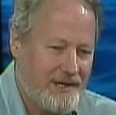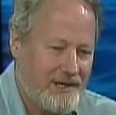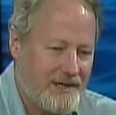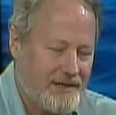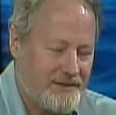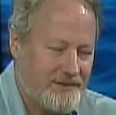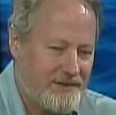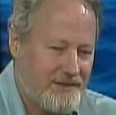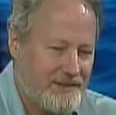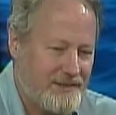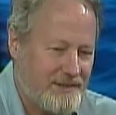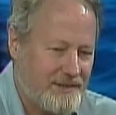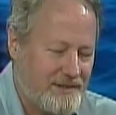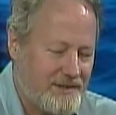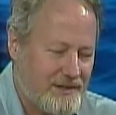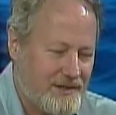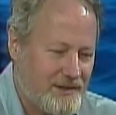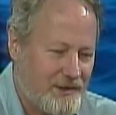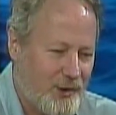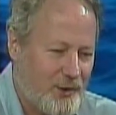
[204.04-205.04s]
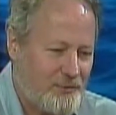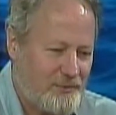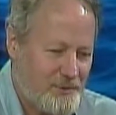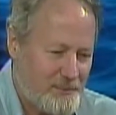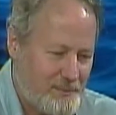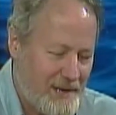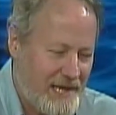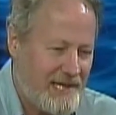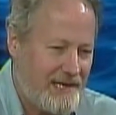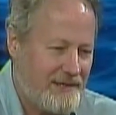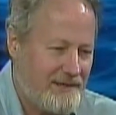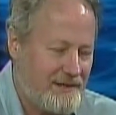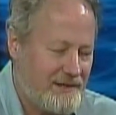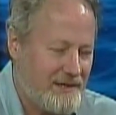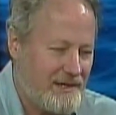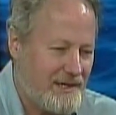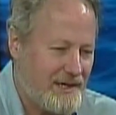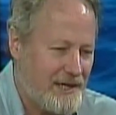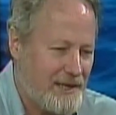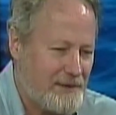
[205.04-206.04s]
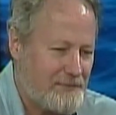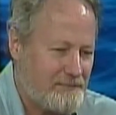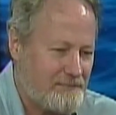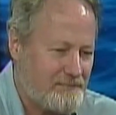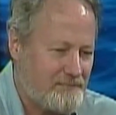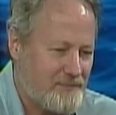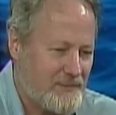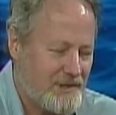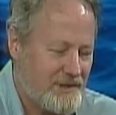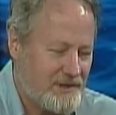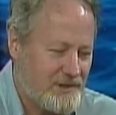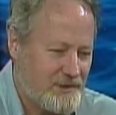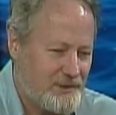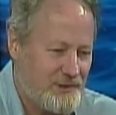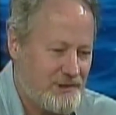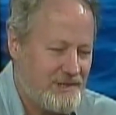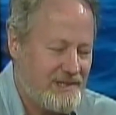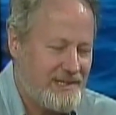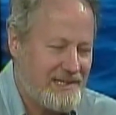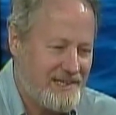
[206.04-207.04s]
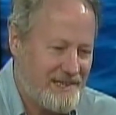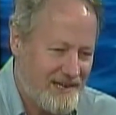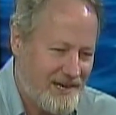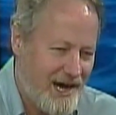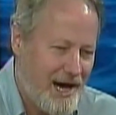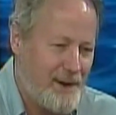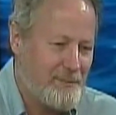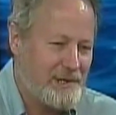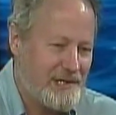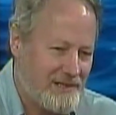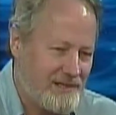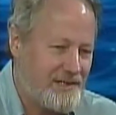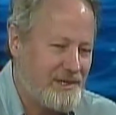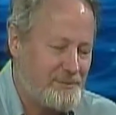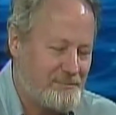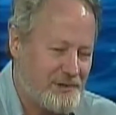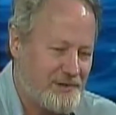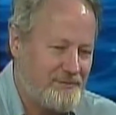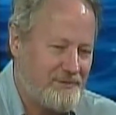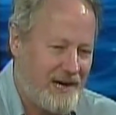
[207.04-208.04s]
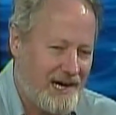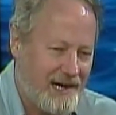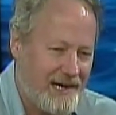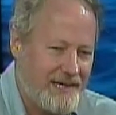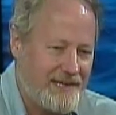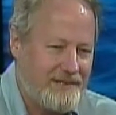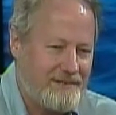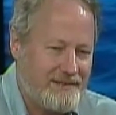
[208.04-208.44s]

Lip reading: the Gulf of Maine could economically provide